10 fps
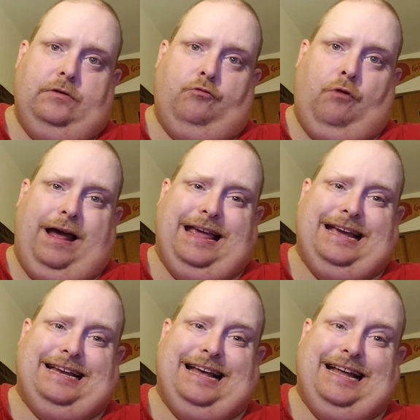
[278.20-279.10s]

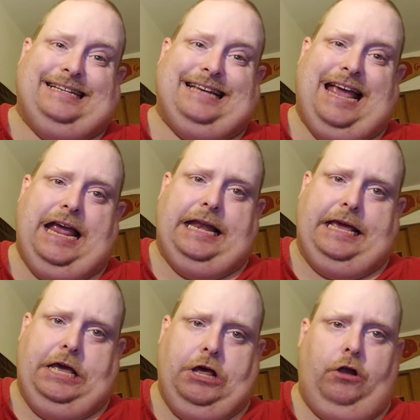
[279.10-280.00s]
Ryan
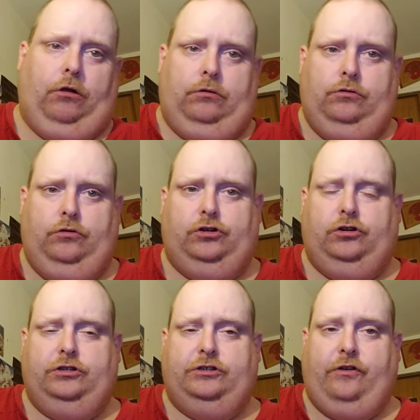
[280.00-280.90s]
Tannehill, who
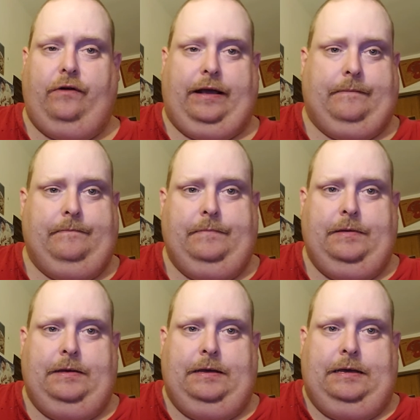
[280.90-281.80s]
turns 30.
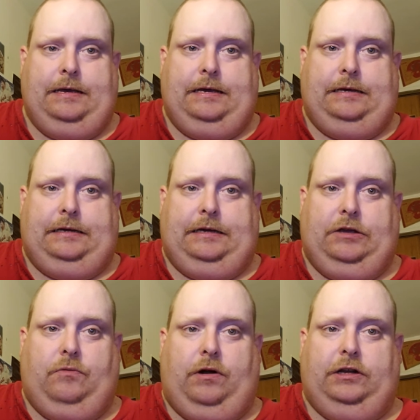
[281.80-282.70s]

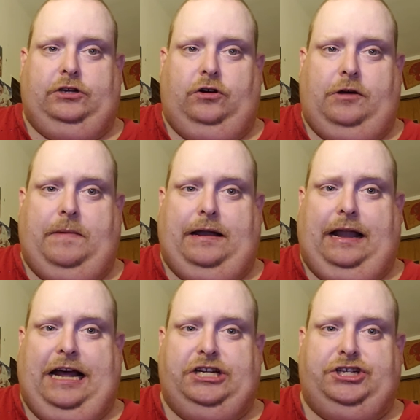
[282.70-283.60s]
You want to talk about
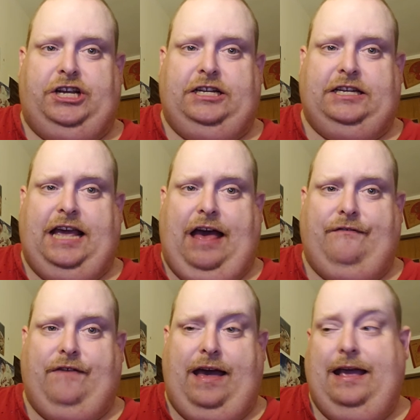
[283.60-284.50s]
Last Chance
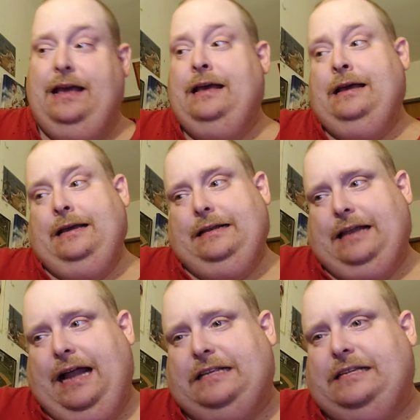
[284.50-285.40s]
Cafe?
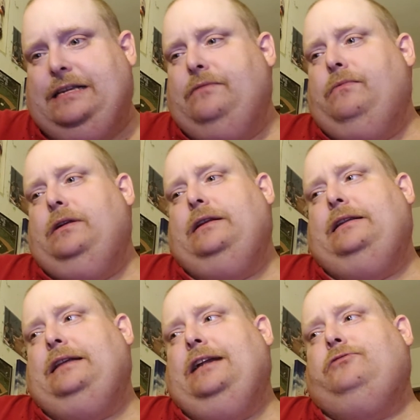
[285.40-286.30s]
That's what
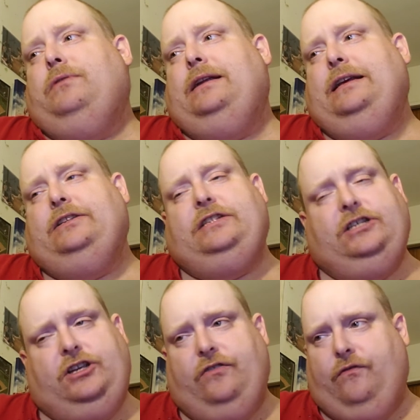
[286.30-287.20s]
it is
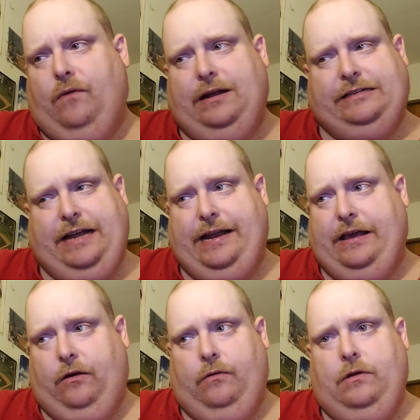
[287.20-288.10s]
this year for Ryan
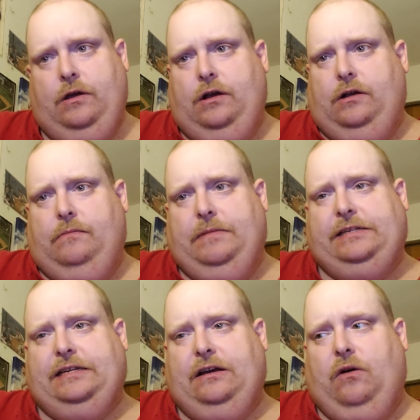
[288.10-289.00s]
Tannehill.
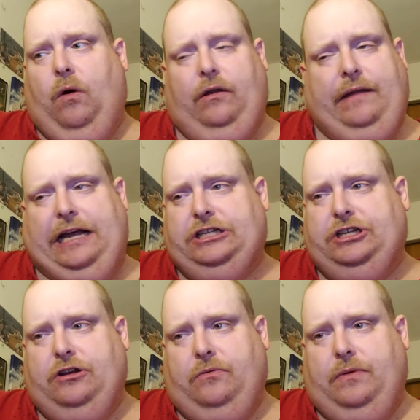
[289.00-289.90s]
Missing all of
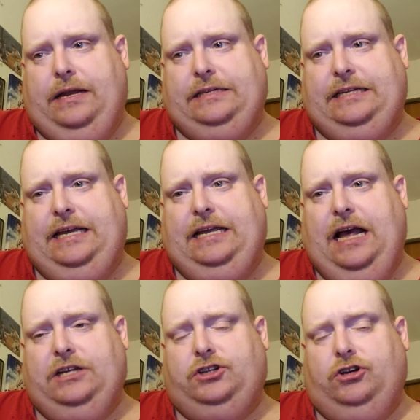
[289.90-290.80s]
last year with his knee
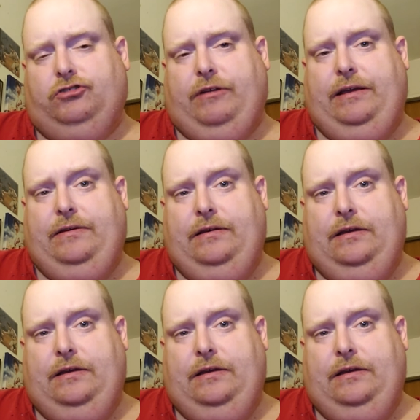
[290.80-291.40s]
surgery.